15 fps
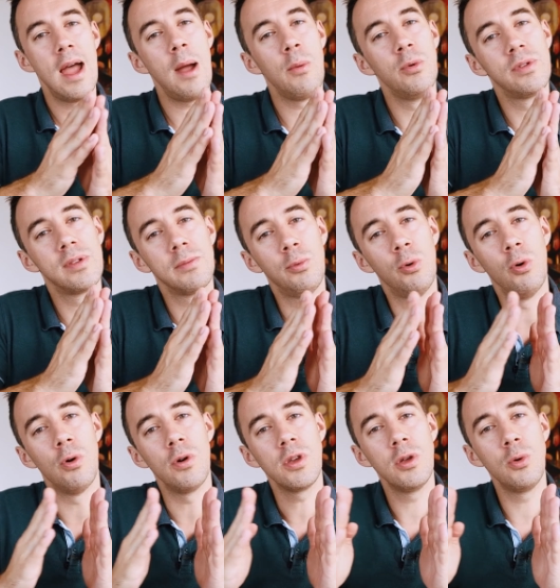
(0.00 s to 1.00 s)
and will
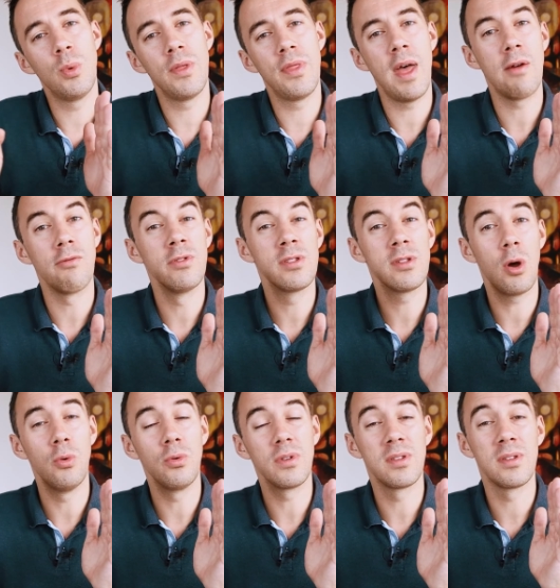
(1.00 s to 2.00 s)
support you with their
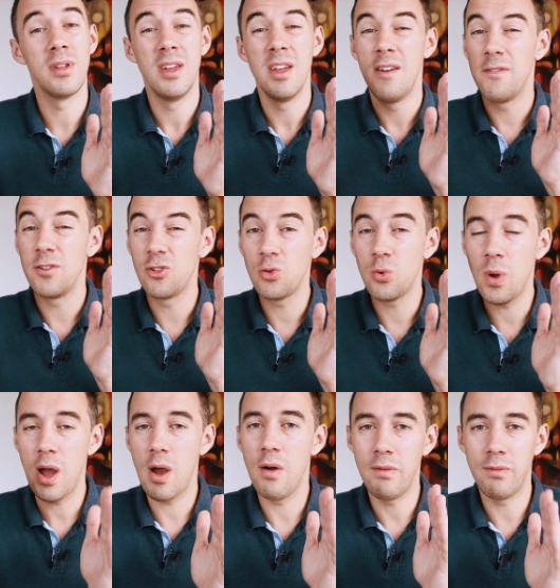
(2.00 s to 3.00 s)
results for
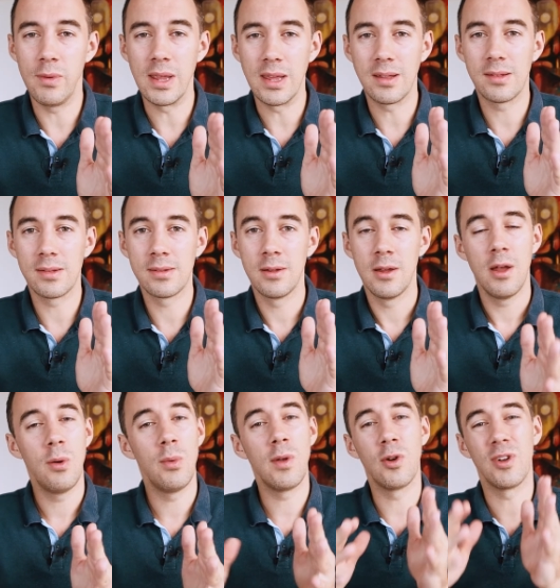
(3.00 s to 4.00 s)
twelve weeks.
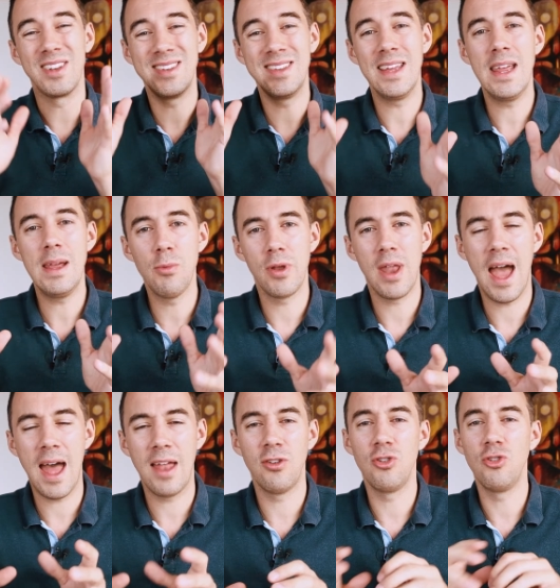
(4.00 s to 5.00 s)
We've got a team on
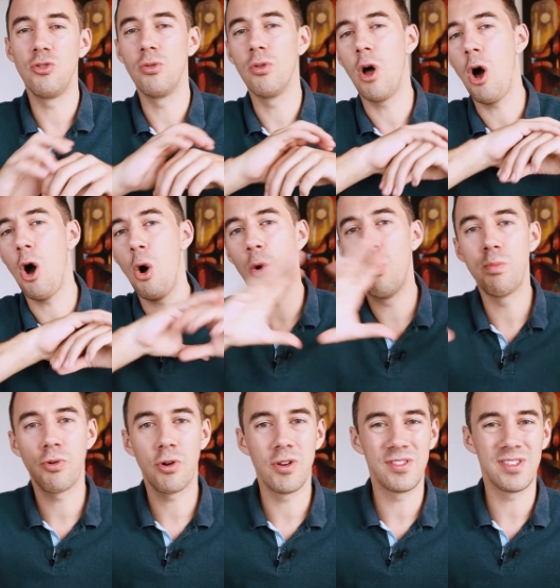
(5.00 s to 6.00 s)
hand who do the whole
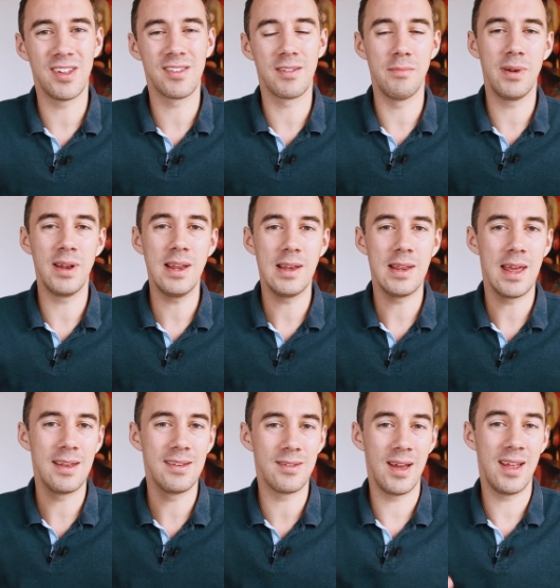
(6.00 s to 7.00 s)
process completely
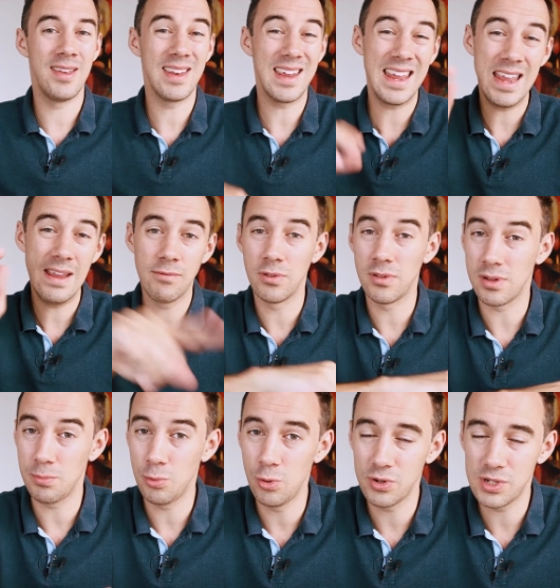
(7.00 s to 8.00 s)
end to end, even
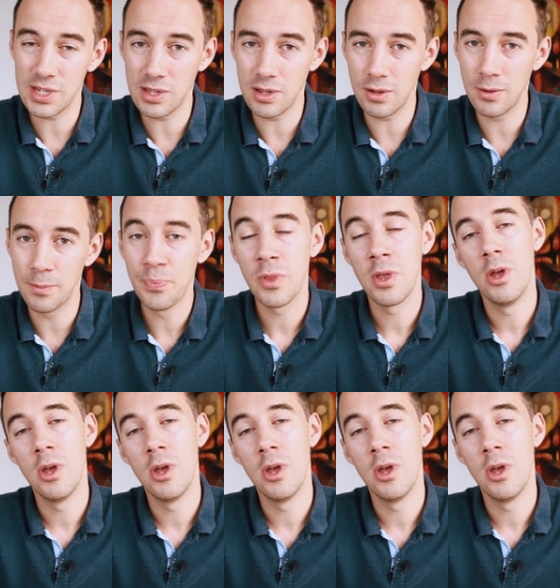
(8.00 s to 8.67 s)
supporting you